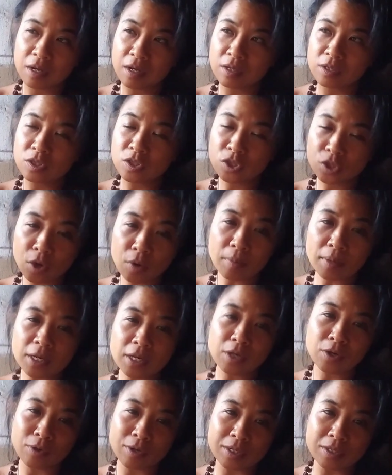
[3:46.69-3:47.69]
So many
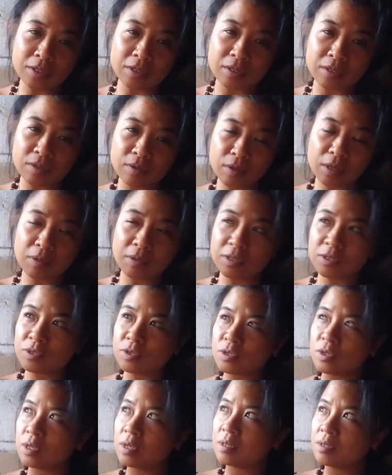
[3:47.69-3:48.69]
noises
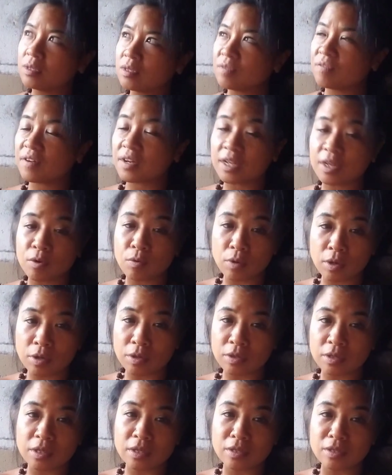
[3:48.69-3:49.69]
because this fucking
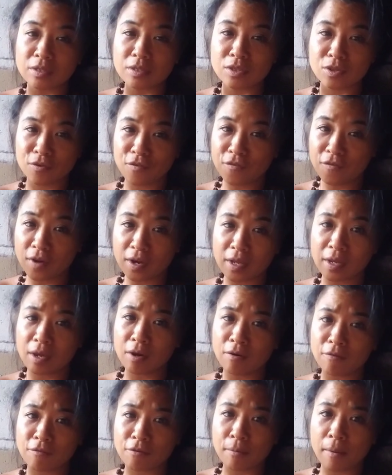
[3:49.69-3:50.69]
world is so fucking
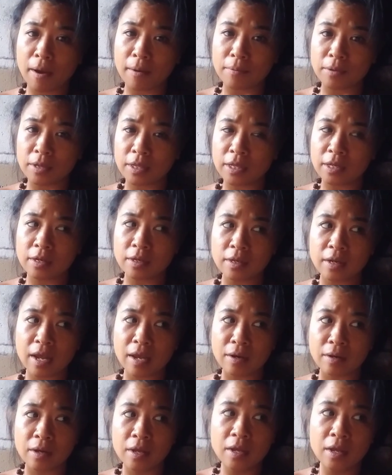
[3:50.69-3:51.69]
overpopulated,
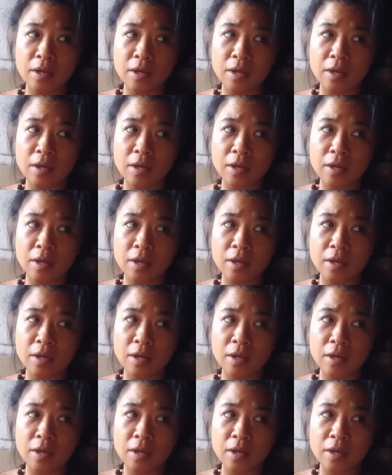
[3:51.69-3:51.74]
and